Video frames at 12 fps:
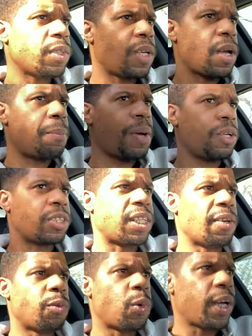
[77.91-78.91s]
about the
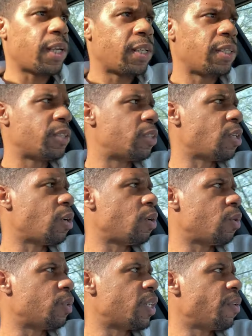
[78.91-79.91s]
giveaway.
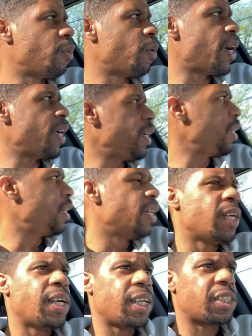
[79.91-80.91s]
So the giveaway
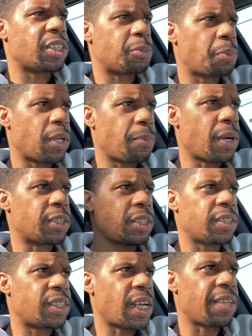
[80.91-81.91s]
is just pretty
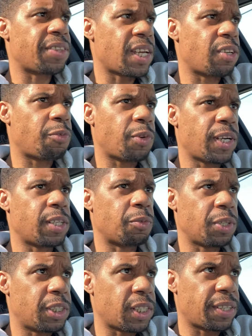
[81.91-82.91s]
much saying thank you for hitting the
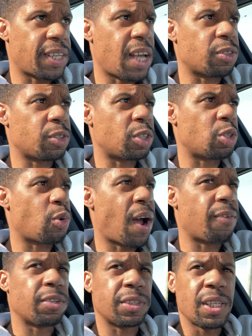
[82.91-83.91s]
reach and 1,000
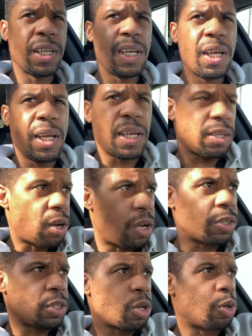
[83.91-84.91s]
subscribers. And
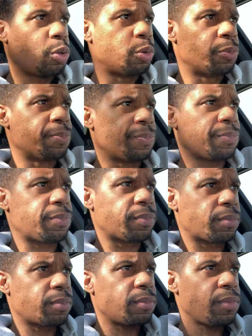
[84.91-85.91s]
also,
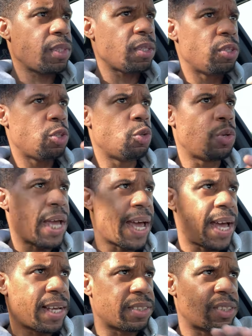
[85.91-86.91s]
you
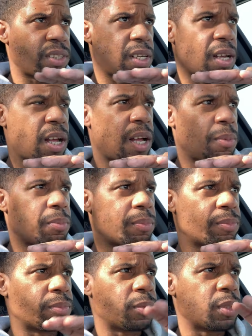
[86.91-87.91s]
guys
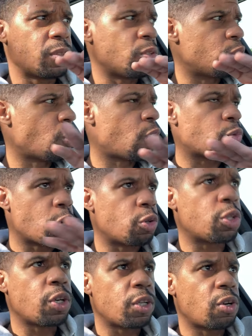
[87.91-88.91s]
doing real
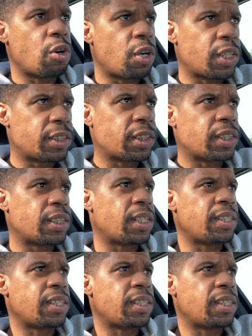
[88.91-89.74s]
good on